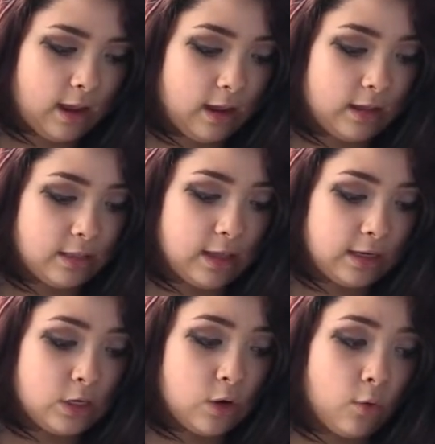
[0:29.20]
I
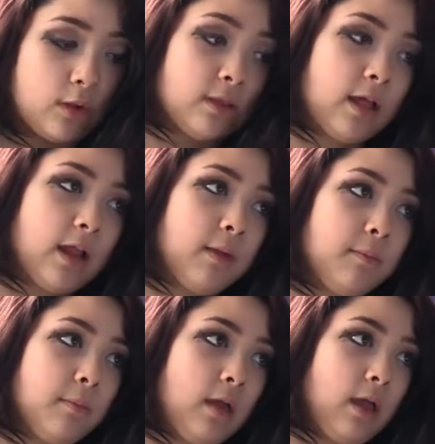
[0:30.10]
like knowing that I'm